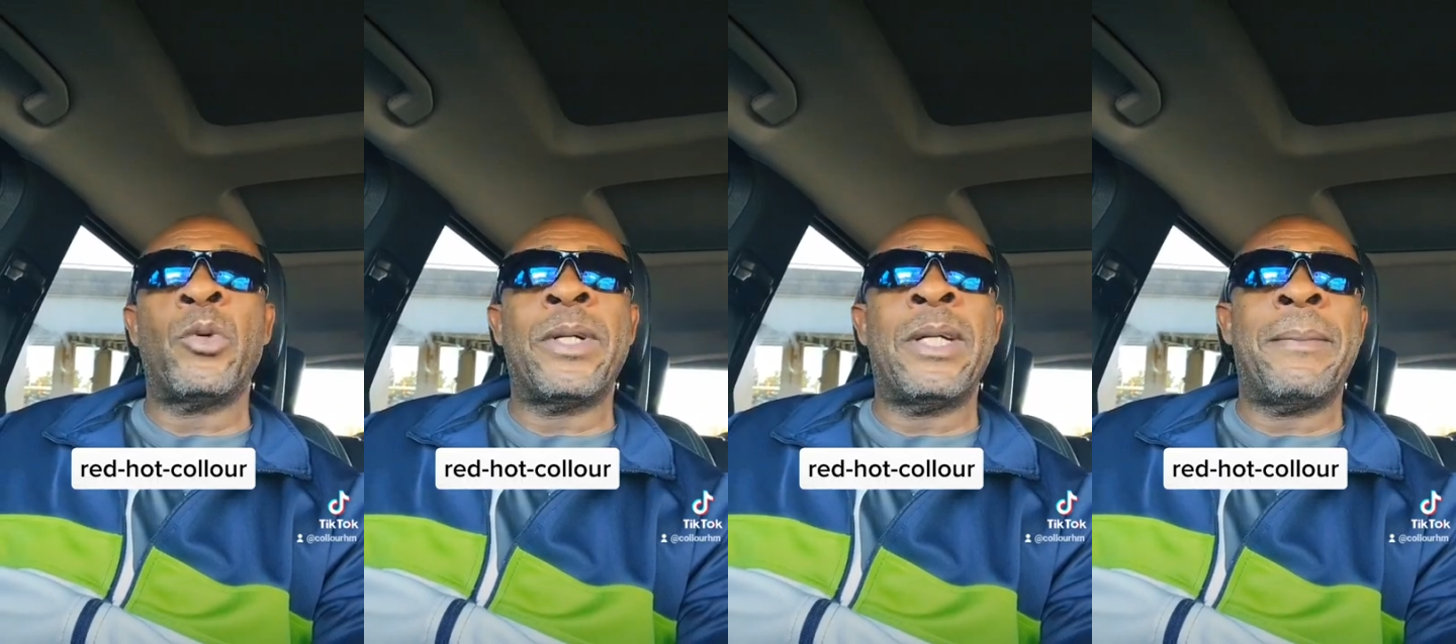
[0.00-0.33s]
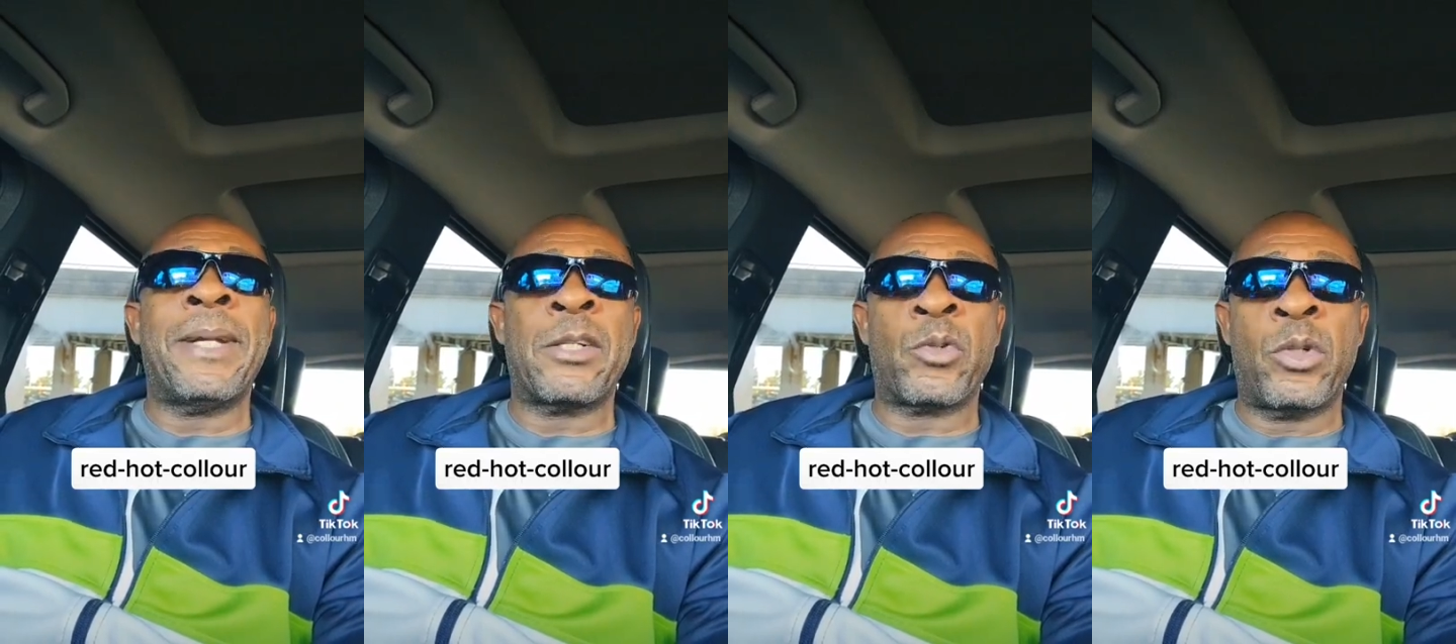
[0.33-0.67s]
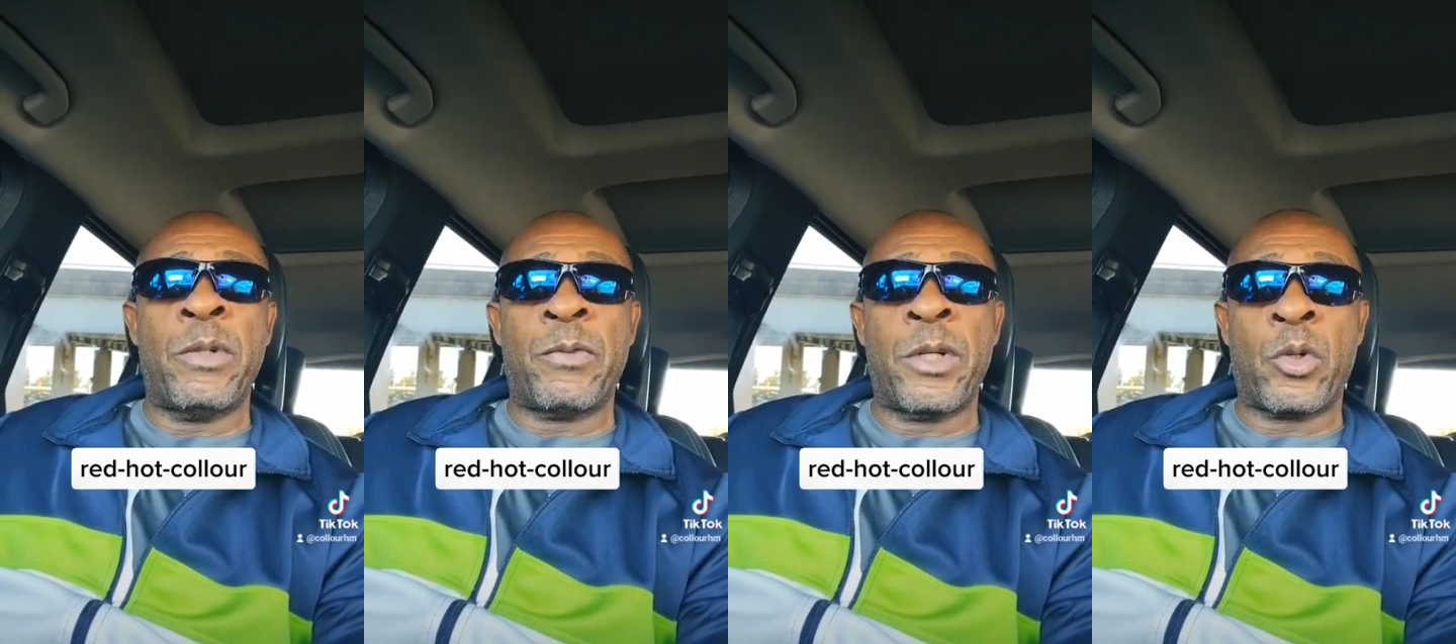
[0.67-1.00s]
do with them in a some
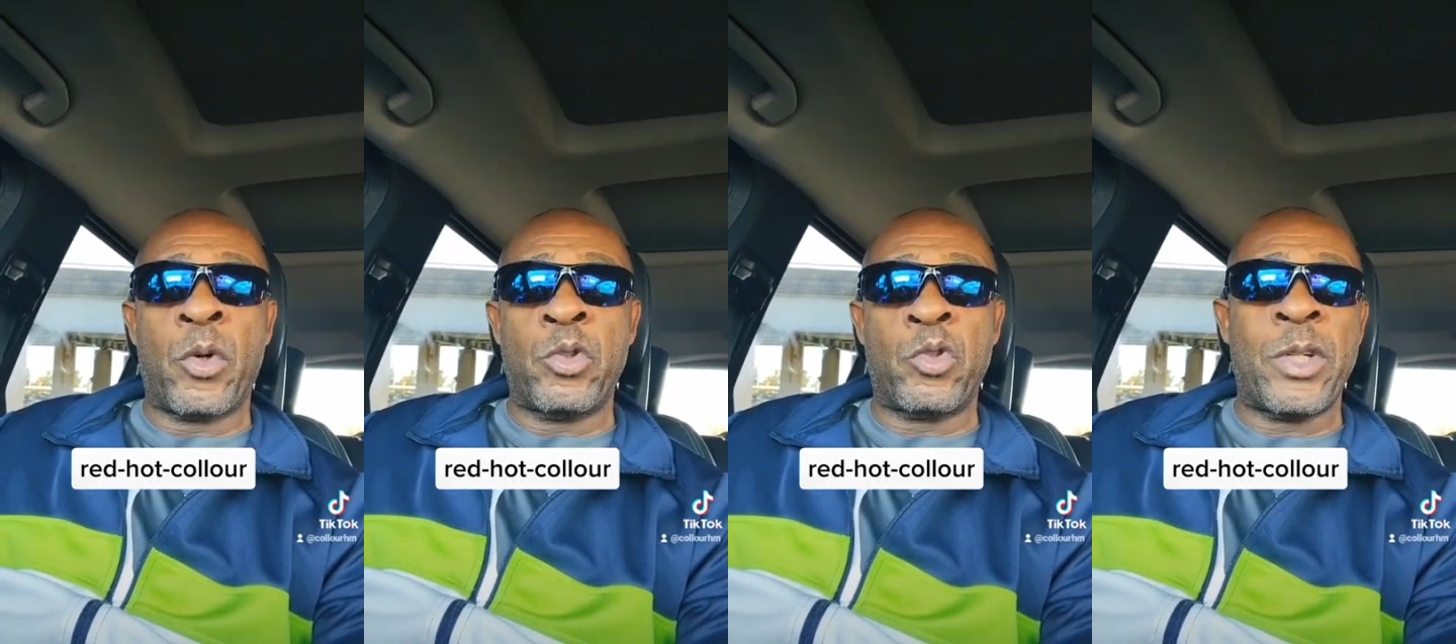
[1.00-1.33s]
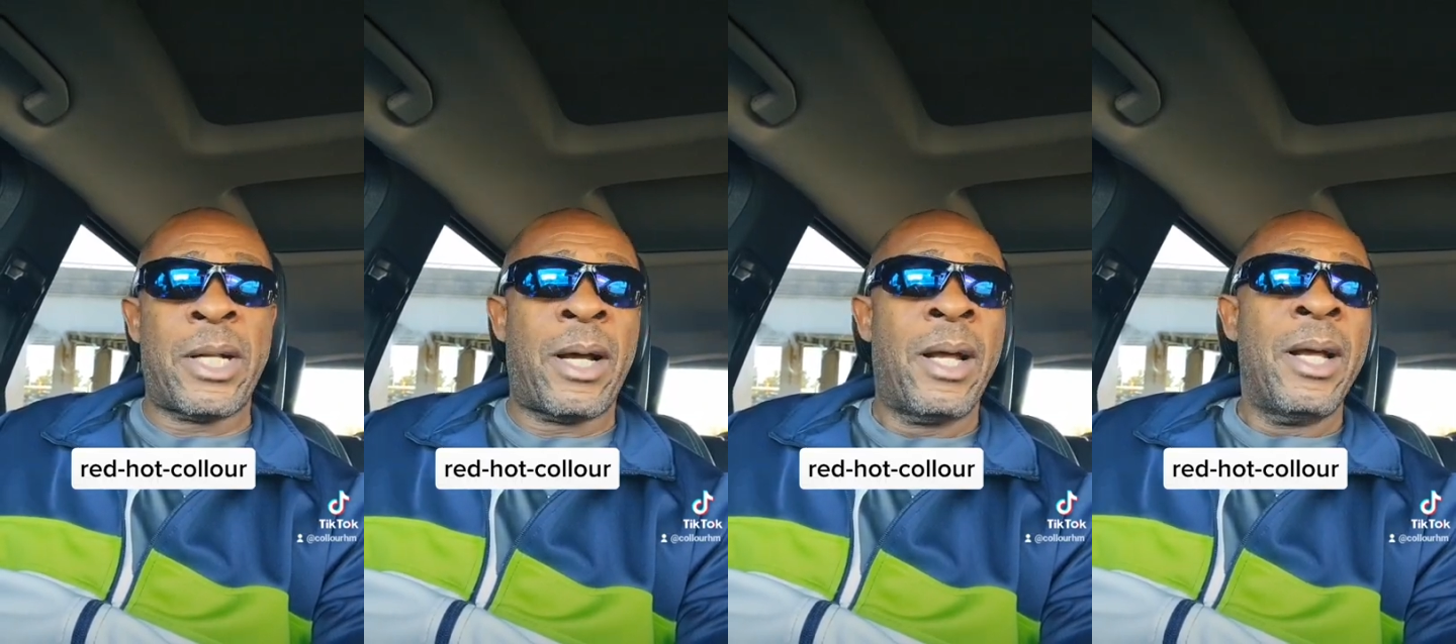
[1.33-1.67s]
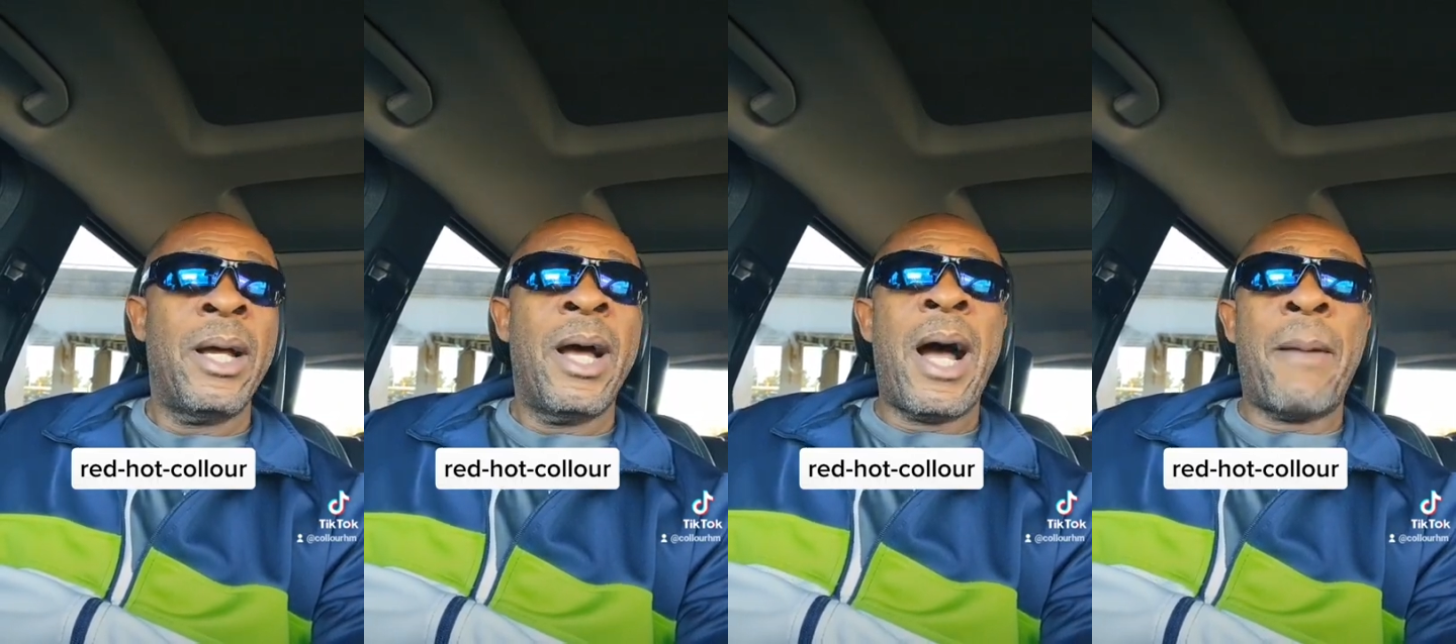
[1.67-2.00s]
different country and
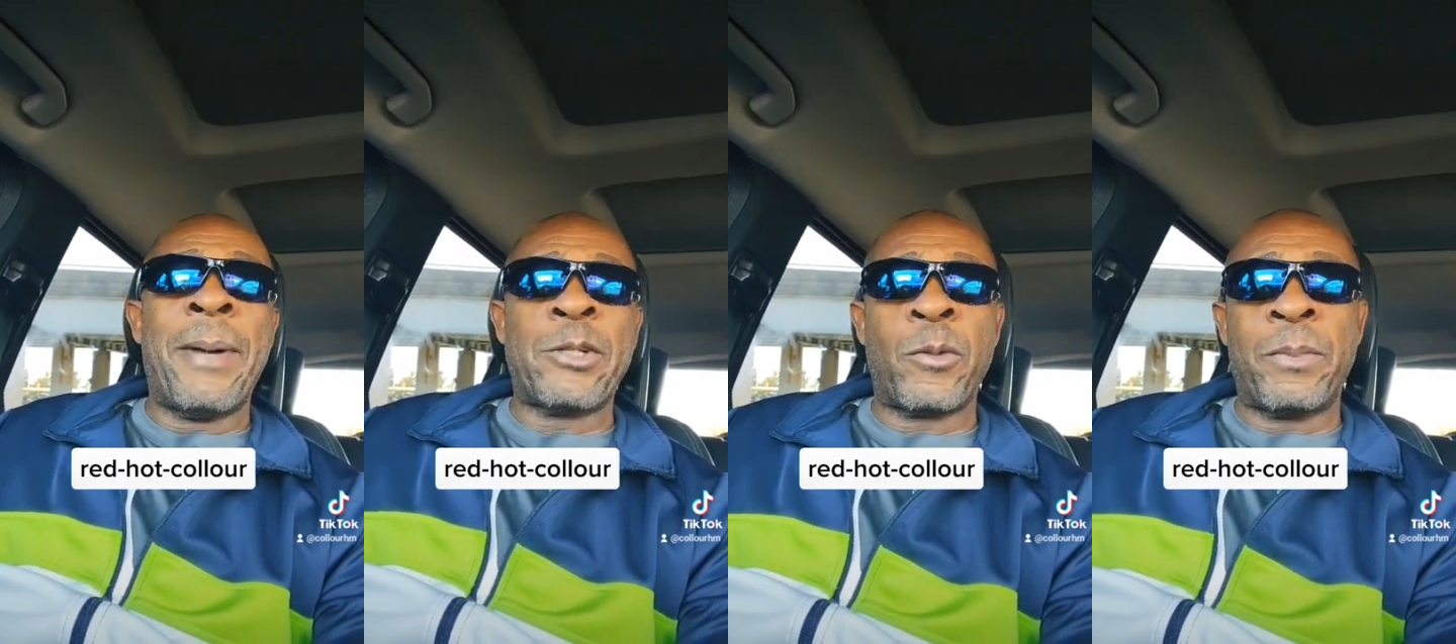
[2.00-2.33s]
mash